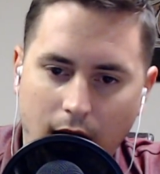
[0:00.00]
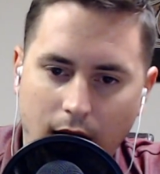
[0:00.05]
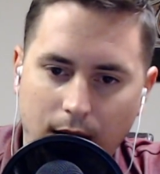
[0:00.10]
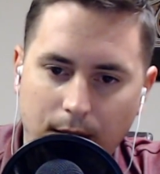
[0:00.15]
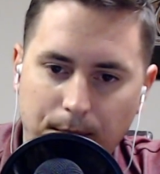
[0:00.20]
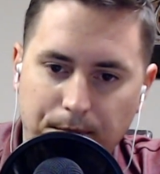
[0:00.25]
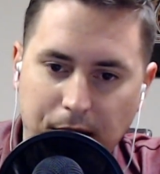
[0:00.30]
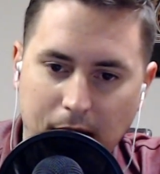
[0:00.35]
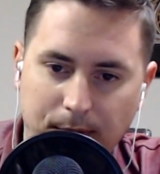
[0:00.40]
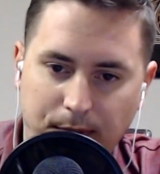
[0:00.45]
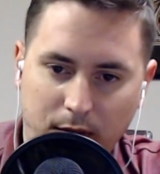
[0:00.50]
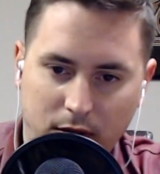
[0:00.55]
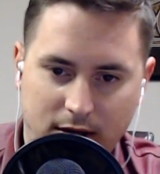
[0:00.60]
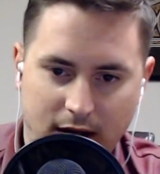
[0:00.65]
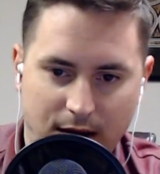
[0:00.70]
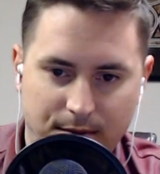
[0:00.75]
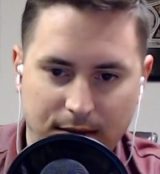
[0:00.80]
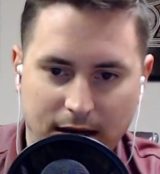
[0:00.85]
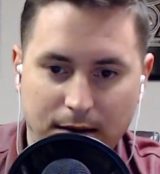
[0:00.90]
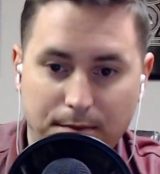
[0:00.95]
people
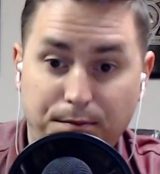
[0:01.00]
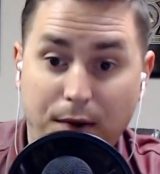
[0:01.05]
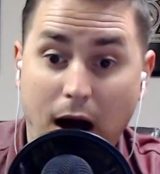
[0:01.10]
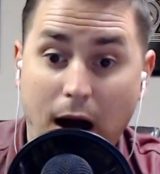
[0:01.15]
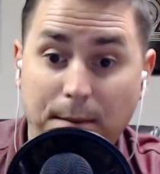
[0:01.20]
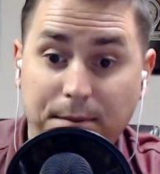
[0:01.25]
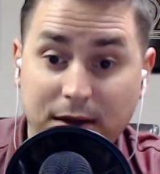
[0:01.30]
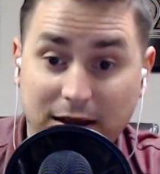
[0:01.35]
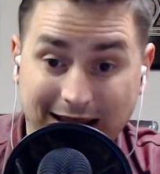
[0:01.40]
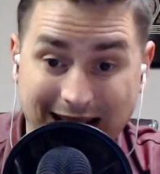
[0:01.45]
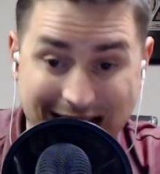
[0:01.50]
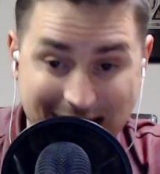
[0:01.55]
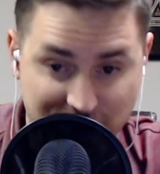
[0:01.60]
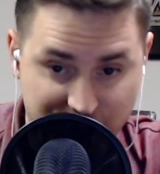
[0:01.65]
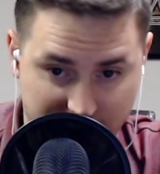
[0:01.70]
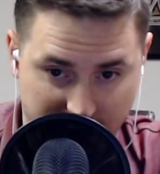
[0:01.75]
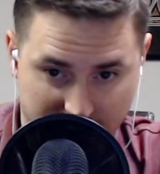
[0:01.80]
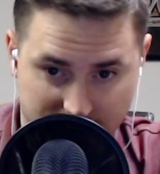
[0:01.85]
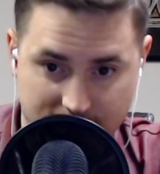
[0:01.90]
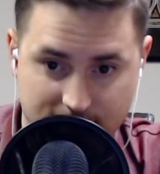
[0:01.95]
come in,
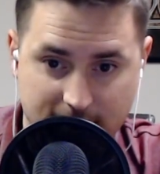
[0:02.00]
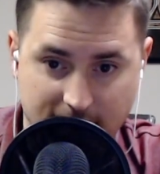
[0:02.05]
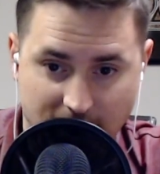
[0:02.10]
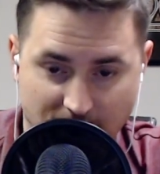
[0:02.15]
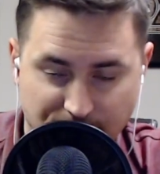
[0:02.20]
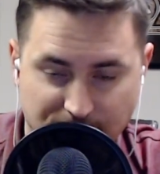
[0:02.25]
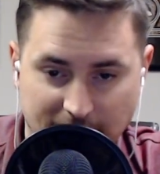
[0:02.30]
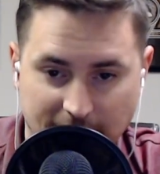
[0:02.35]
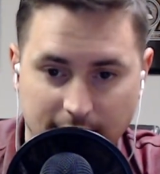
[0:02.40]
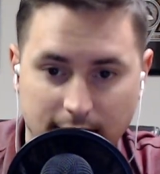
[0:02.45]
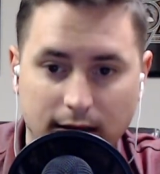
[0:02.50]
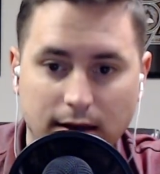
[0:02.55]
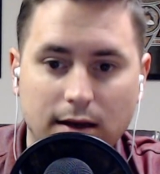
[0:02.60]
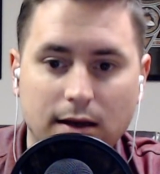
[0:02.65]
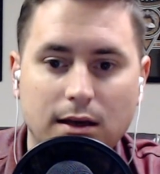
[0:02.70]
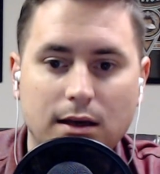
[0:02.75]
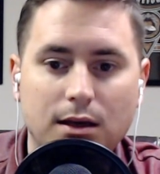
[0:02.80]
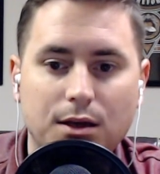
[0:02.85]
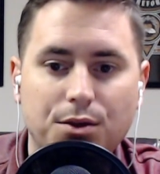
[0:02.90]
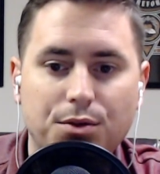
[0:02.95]
populations come in
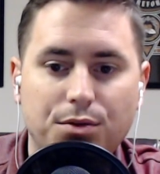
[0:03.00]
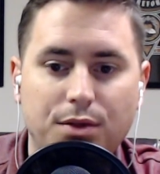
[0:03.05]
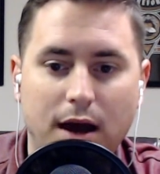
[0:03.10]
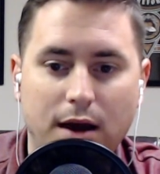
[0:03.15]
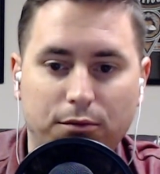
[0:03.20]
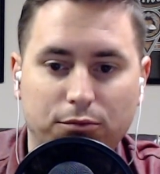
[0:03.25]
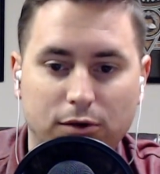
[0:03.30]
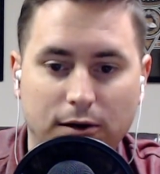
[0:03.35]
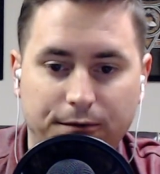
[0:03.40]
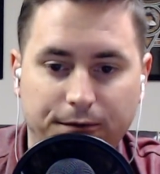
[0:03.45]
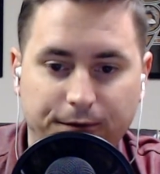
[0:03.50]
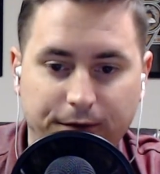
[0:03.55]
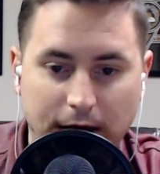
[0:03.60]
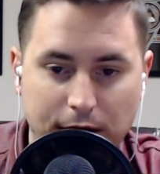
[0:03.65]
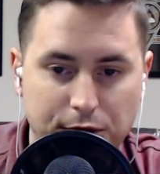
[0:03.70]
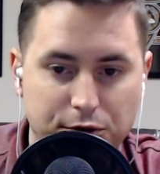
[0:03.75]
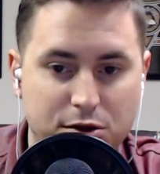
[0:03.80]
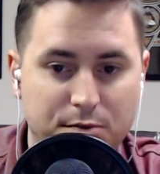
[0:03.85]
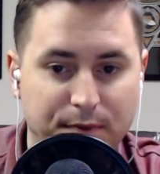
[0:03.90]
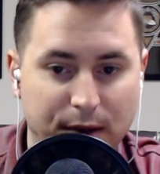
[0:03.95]
that
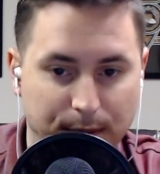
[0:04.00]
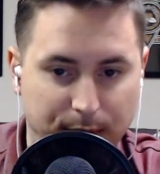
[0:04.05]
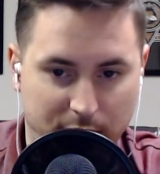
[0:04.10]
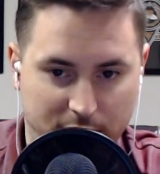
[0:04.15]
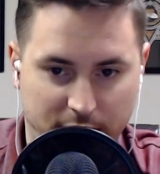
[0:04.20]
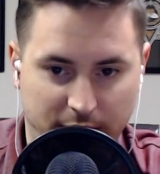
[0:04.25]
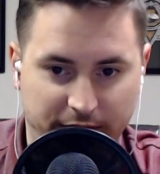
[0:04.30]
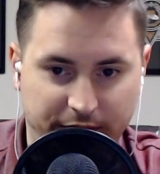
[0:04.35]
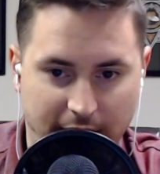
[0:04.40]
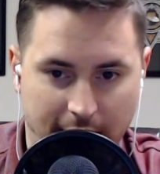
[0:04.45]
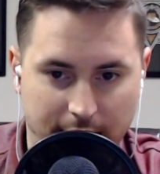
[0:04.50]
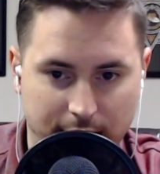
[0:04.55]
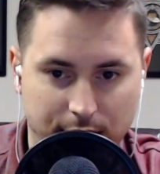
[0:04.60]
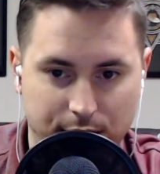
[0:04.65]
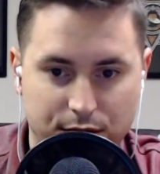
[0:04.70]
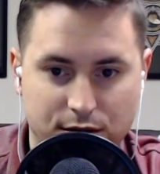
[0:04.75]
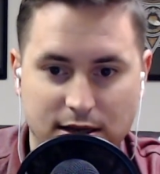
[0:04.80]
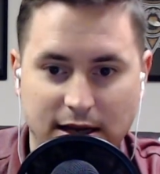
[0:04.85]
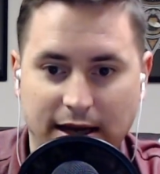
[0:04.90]
refuse biblical values.